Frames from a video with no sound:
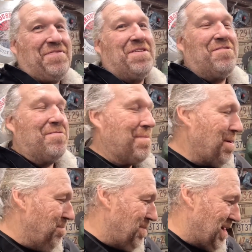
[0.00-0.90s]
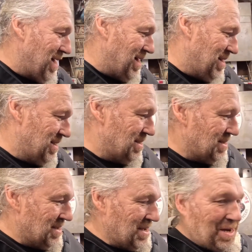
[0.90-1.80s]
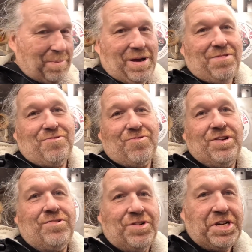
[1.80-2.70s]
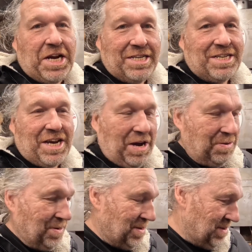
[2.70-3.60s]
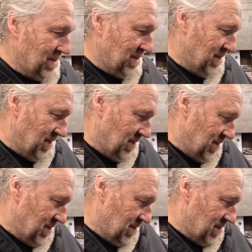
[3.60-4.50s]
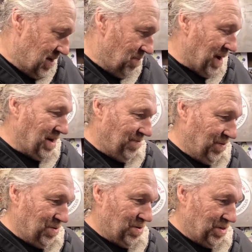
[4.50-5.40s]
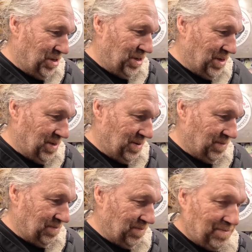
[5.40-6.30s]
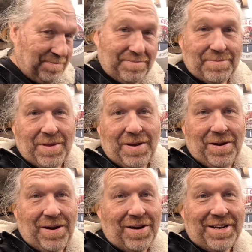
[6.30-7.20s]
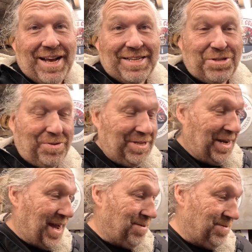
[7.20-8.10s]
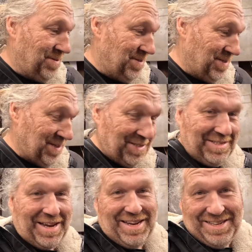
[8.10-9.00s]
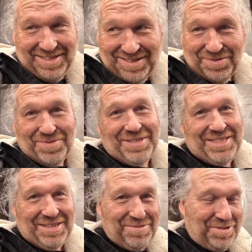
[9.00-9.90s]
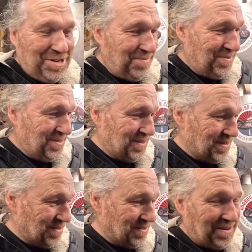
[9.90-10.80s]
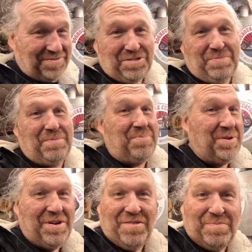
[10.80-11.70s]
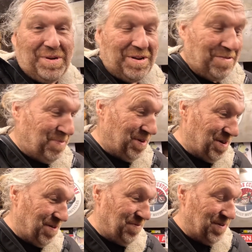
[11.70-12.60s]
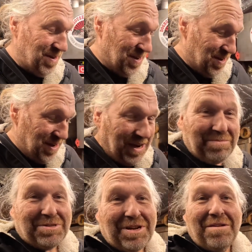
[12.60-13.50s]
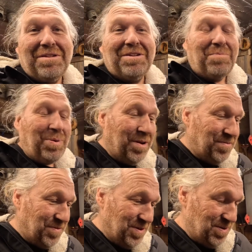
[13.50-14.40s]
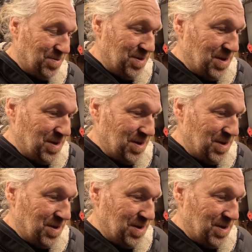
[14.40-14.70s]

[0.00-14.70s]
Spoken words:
you remember, about 300 years ago, I made a forge. I'm going to get it sorted out. I say, all these little jobs that I've just been putting off, I'm slowly going to plod through.